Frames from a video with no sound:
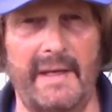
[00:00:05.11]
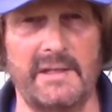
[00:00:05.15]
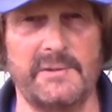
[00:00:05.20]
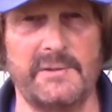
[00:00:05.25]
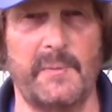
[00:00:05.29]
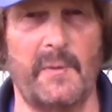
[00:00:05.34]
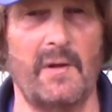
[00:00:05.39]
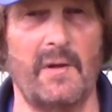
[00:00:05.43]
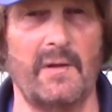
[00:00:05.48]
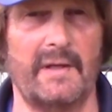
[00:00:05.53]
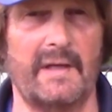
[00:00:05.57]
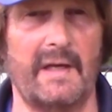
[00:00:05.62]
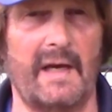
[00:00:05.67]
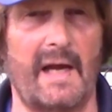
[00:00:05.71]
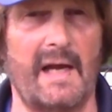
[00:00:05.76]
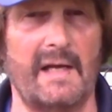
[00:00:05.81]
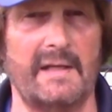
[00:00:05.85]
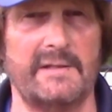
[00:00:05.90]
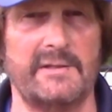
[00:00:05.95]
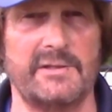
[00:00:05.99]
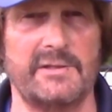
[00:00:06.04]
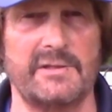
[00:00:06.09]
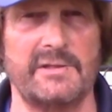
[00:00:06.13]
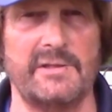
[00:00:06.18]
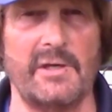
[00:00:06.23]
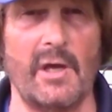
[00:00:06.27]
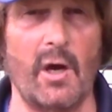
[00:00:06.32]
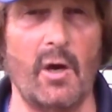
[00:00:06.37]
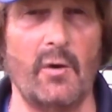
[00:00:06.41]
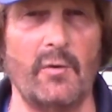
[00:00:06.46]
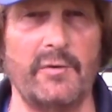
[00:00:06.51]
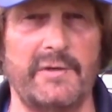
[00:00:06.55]
baseball in college is
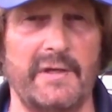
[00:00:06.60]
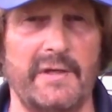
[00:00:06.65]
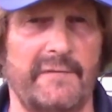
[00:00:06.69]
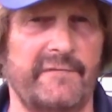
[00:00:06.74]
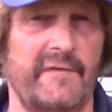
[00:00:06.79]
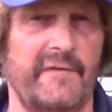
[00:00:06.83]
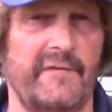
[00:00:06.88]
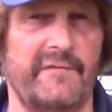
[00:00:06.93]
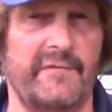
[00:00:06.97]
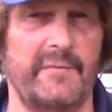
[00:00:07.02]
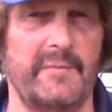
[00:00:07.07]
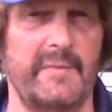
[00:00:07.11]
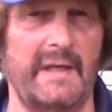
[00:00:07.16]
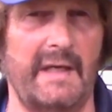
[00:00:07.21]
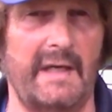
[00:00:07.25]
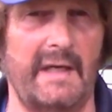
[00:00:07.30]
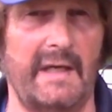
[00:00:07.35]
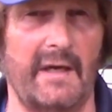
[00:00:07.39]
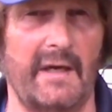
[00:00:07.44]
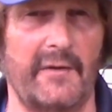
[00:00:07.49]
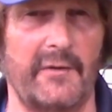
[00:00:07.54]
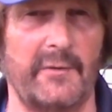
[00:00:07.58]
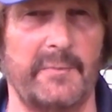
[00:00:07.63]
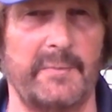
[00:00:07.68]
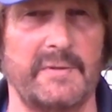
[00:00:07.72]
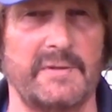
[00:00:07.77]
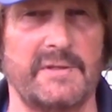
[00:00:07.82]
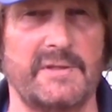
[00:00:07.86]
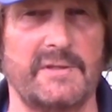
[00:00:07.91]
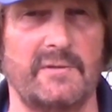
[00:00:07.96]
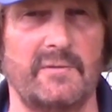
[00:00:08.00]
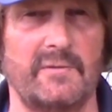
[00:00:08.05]
no different from any other
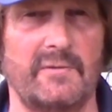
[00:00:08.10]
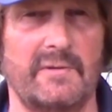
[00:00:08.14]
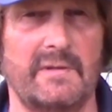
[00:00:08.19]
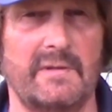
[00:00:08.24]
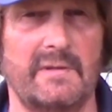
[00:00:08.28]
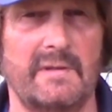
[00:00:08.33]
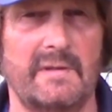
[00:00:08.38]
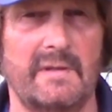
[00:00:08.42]
pursuit.